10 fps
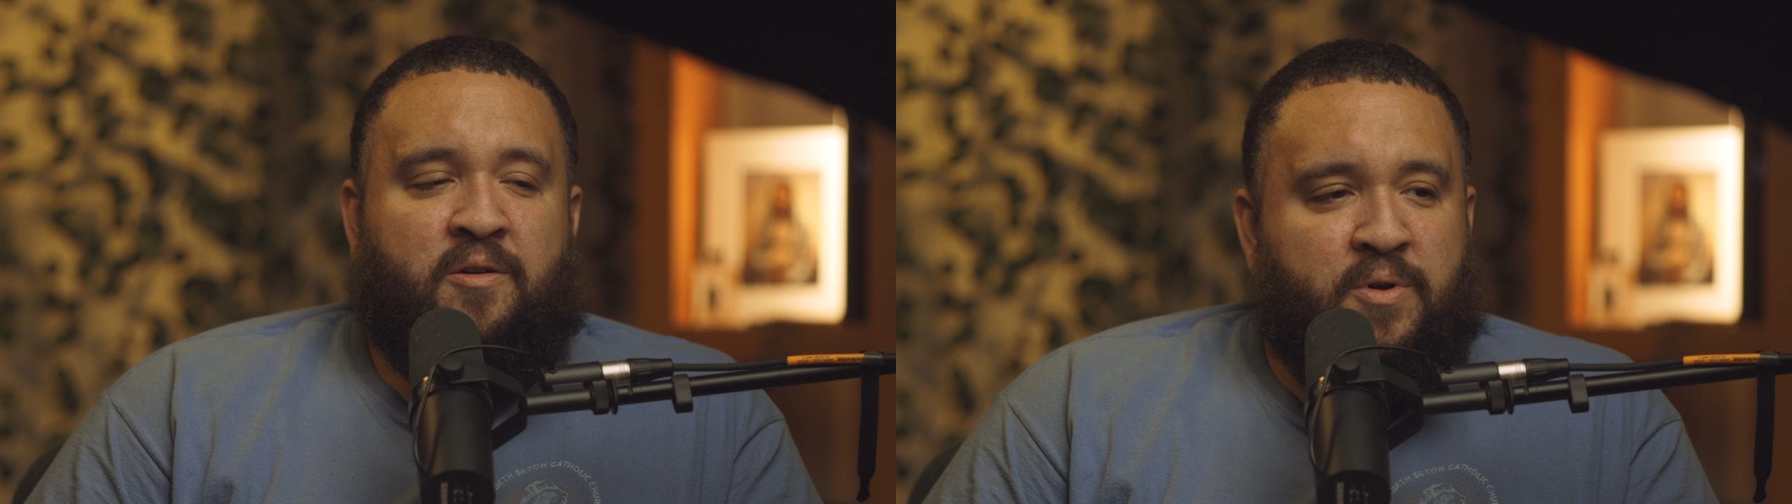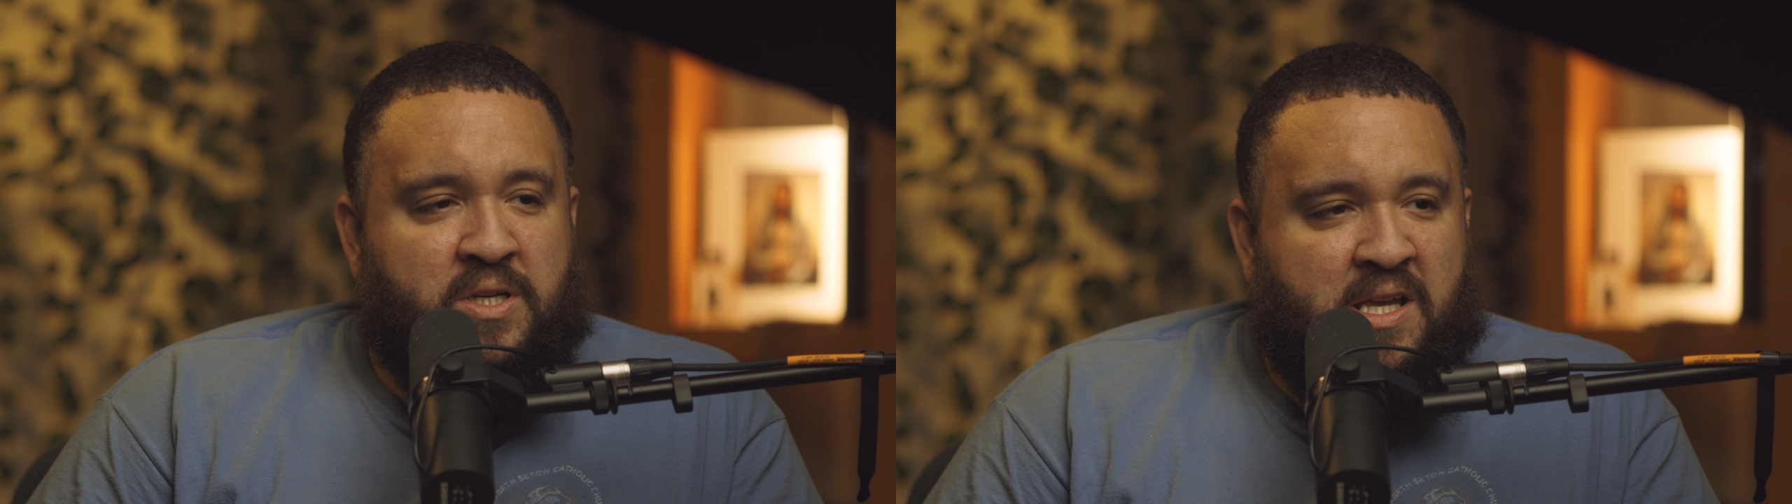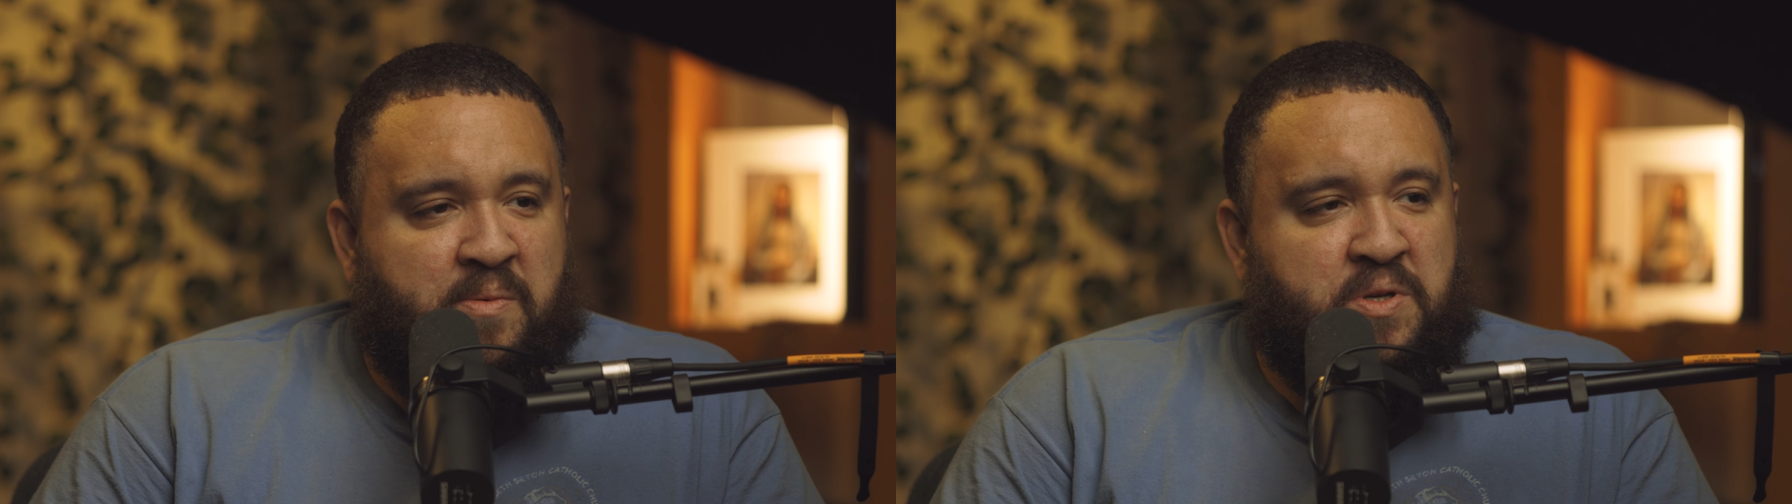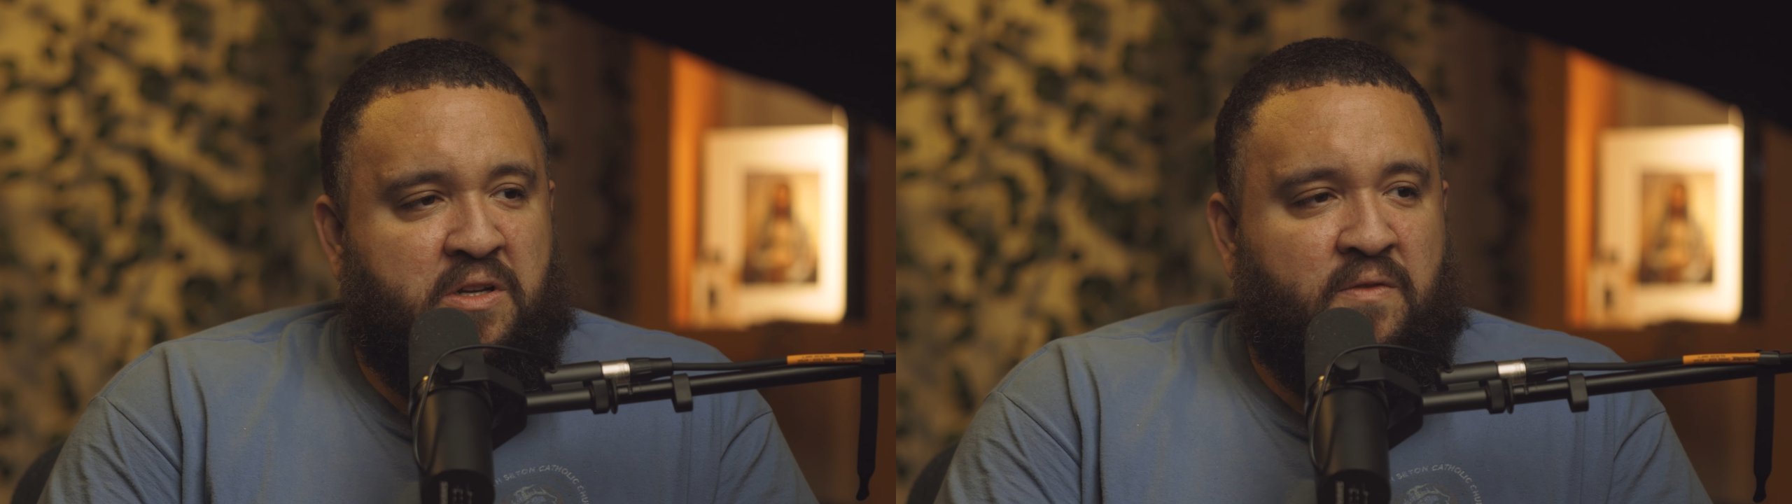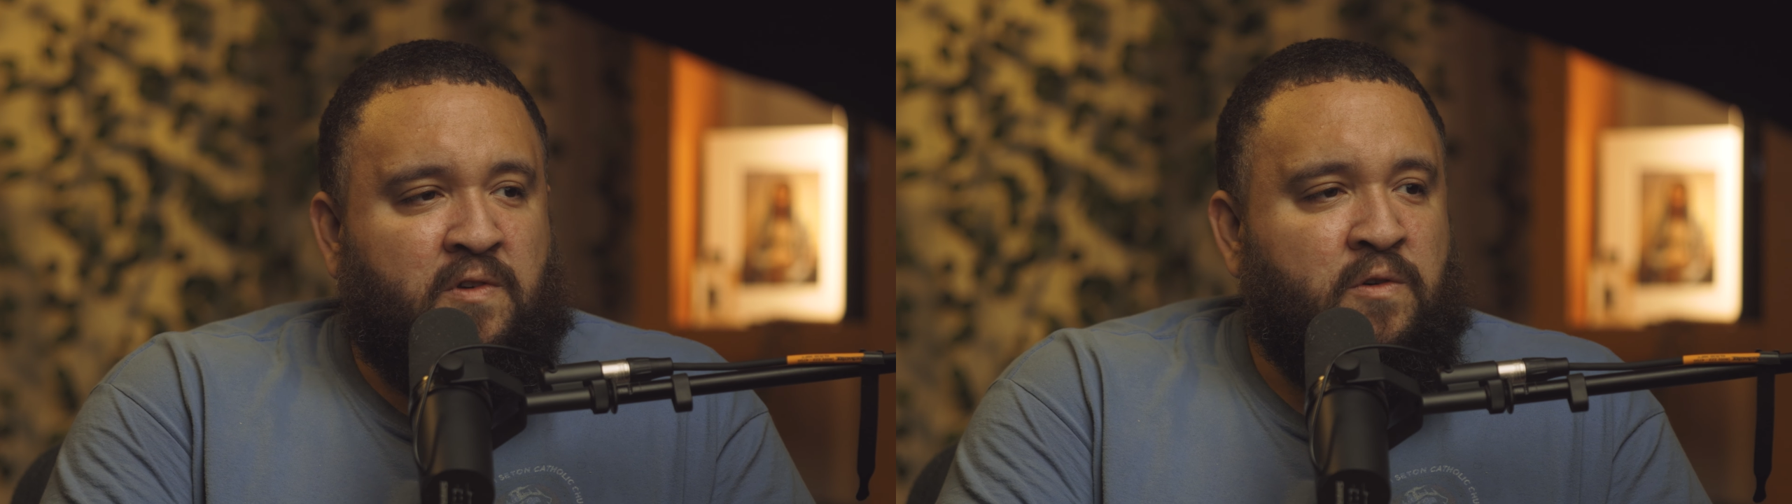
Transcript: perception of you